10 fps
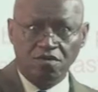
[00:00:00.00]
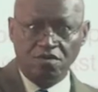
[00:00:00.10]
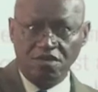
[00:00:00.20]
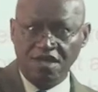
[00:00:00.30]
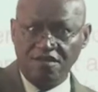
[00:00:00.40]

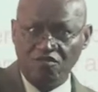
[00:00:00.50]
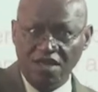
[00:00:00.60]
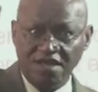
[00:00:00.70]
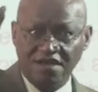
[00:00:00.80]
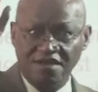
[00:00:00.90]
Earlier in the
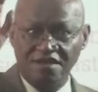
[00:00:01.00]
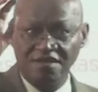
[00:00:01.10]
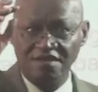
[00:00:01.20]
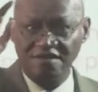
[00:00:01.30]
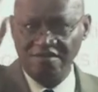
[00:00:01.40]
week,
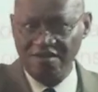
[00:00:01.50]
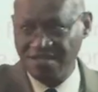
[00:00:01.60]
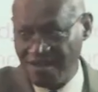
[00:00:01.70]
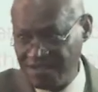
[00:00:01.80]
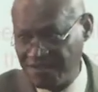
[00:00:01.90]

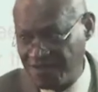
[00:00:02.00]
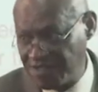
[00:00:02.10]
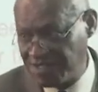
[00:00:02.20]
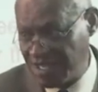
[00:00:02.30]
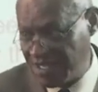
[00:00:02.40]
great
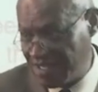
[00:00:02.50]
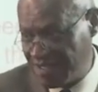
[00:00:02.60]
controversy,